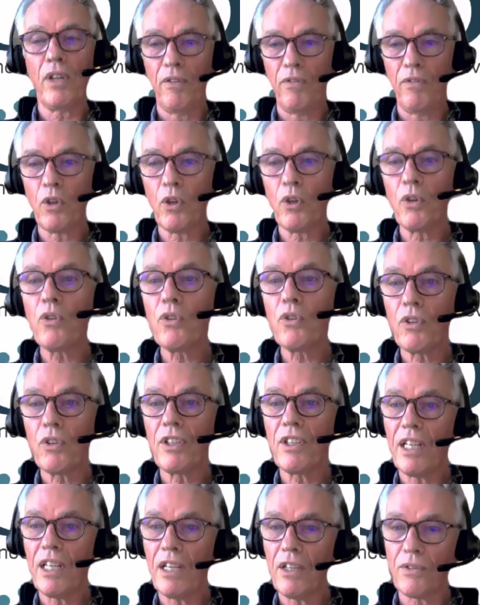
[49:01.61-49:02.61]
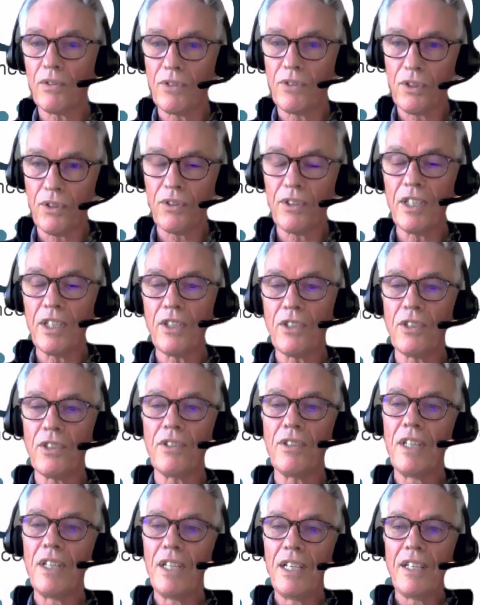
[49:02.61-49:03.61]
if you couldn't do the
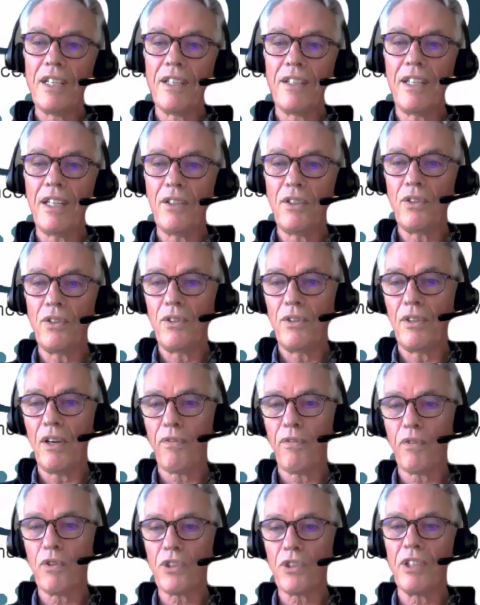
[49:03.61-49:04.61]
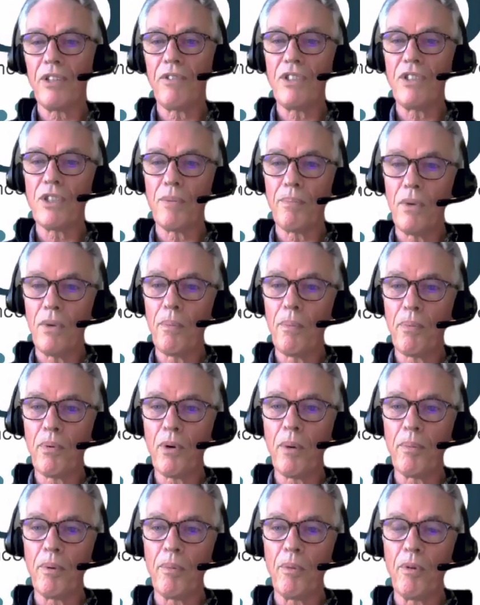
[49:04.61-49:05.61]
teleconsultation, then of course there is a, a
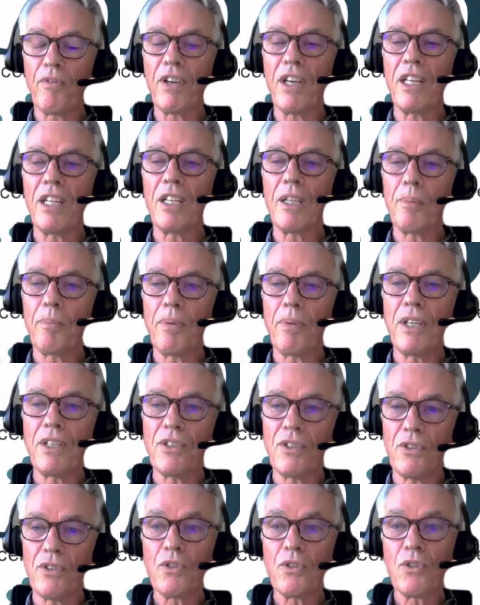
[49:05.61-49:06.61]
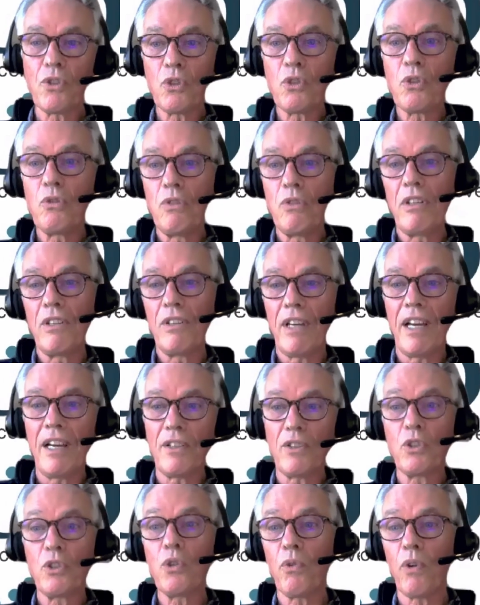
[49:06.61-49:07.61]
problem of getting the patient uh,
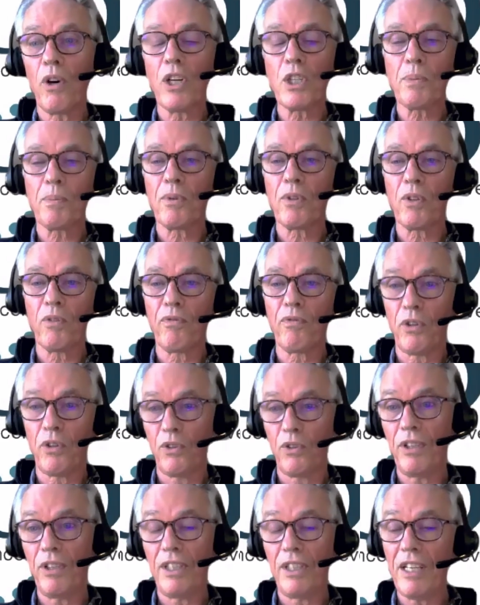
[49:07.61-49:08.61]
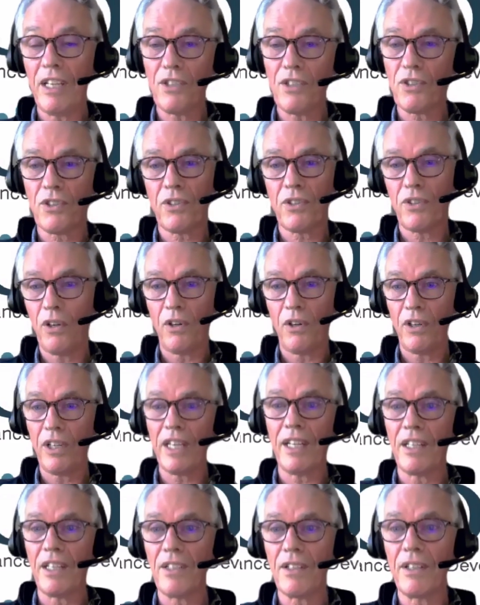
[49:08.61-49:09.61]
to a hospital for doing tests or
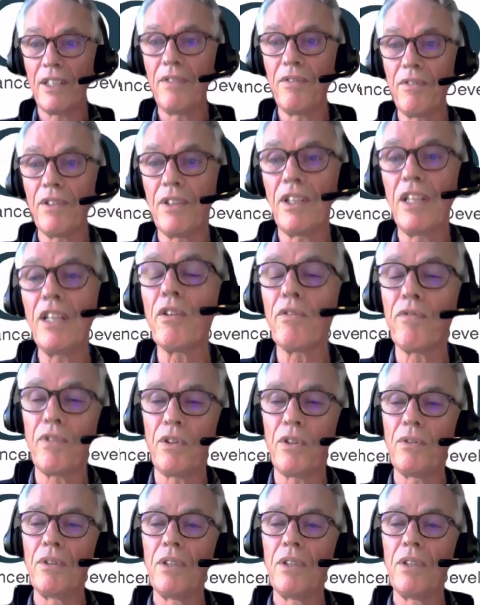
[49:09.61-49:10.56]
getting even an interview.